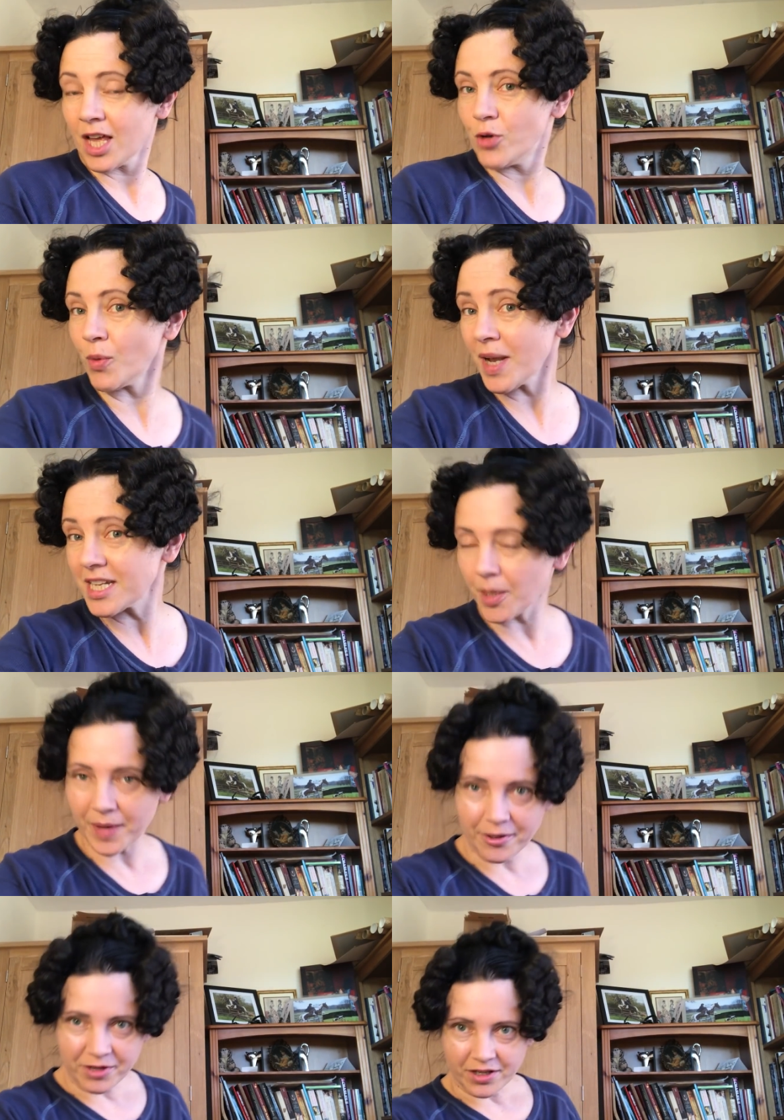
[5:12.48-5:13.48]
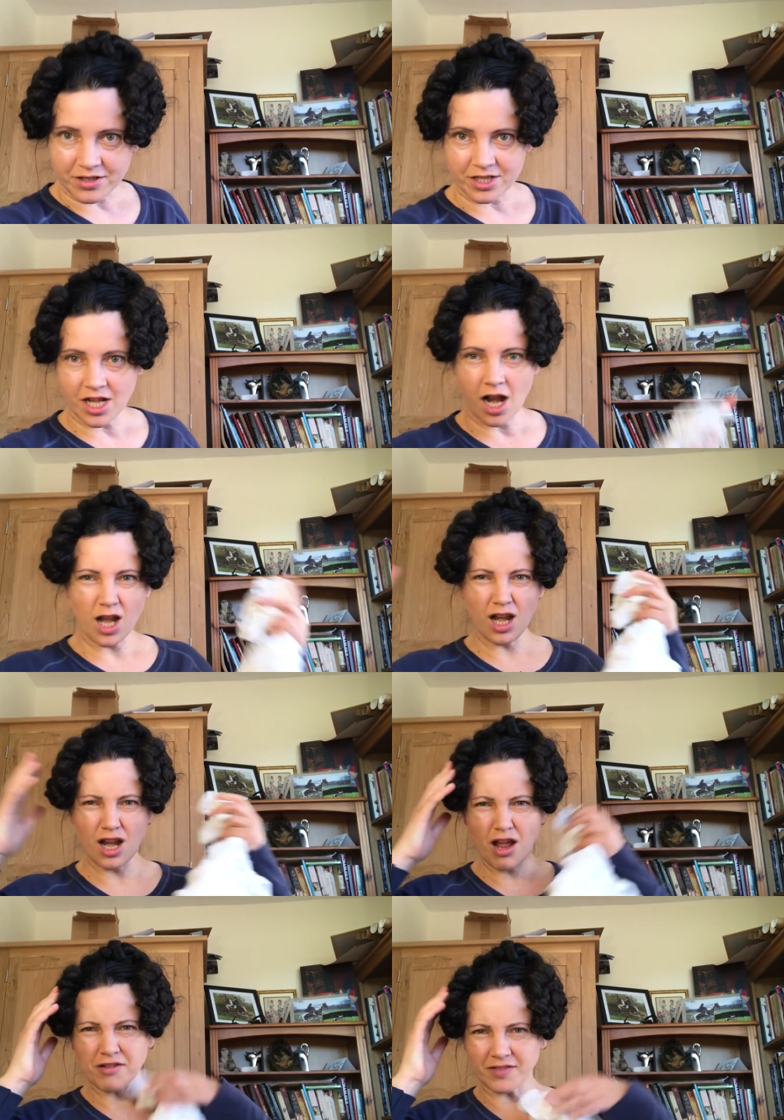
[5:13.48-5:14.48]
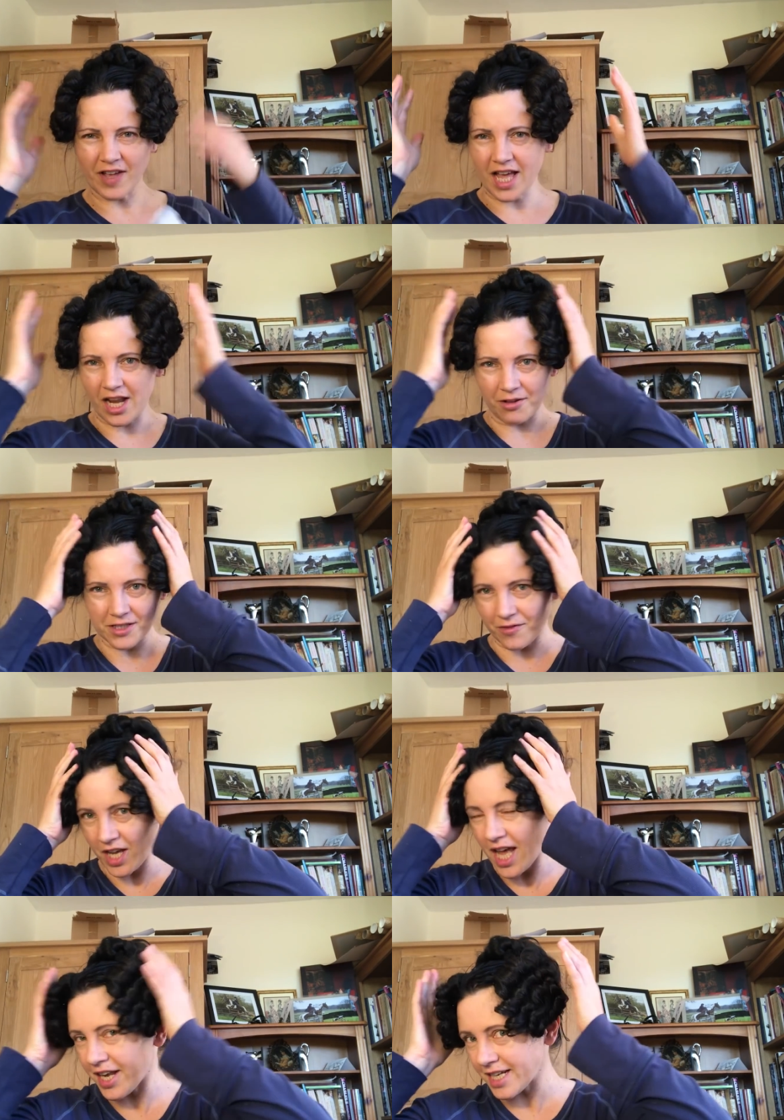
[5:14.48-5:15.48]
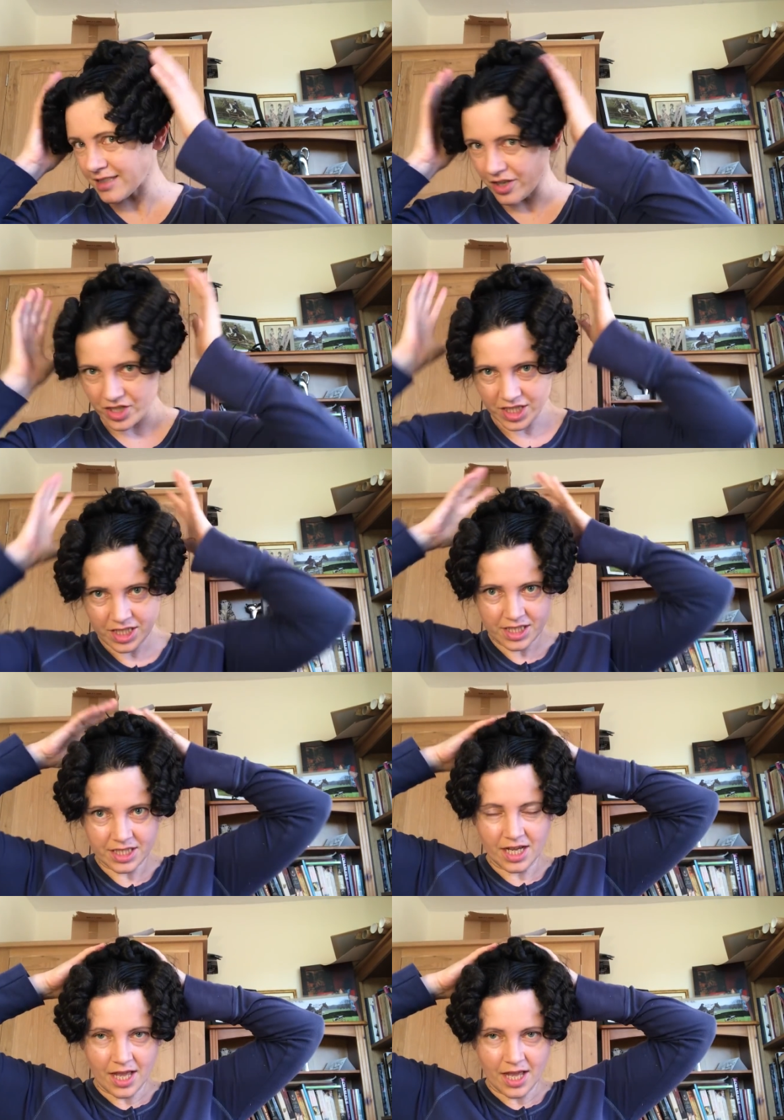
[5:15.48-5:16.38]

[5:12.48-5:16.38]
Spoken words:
Romantic period. Loads of hair, lots of curly extensions.